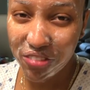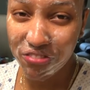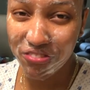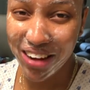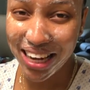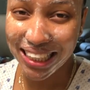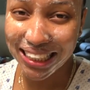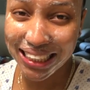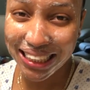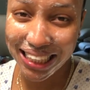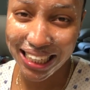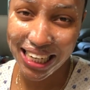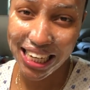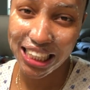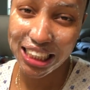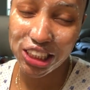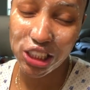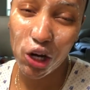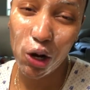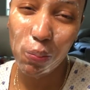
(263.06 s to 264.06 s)
face cleaning
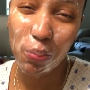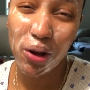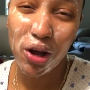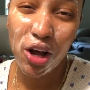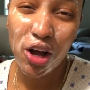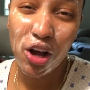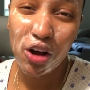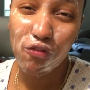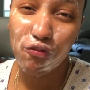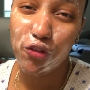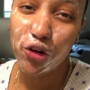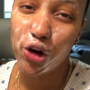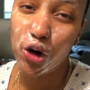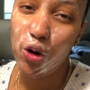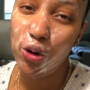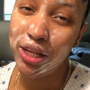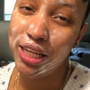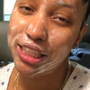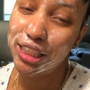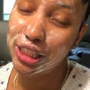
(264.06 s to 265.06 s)
soap for
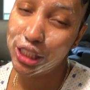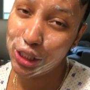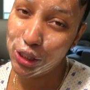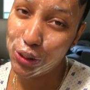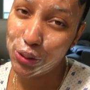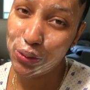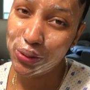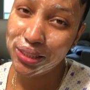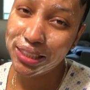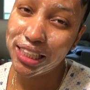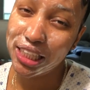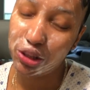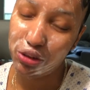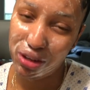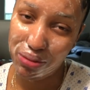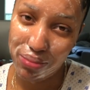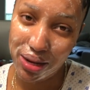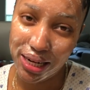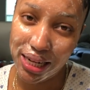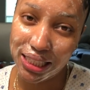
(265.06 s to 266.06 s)
only 2 to
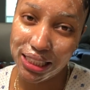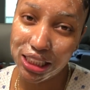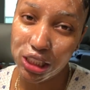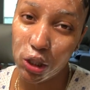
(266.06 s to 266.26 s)
3 minutes.